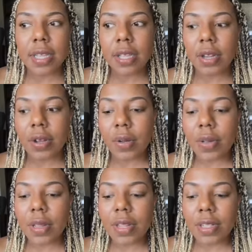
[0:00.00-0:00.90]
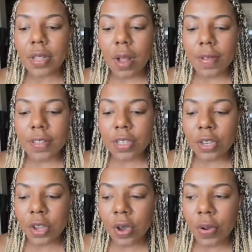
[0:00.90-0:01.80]
you know there's almost
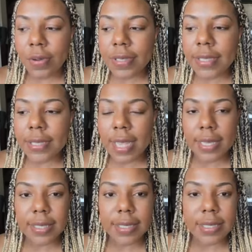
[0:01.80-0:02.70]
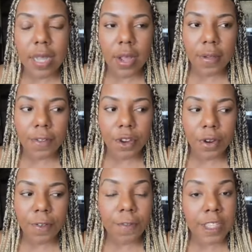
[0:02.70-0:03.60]
no sense of
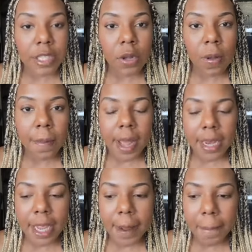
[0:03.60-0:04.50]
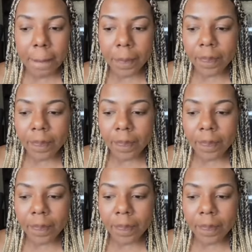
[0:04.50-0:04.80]
your physical body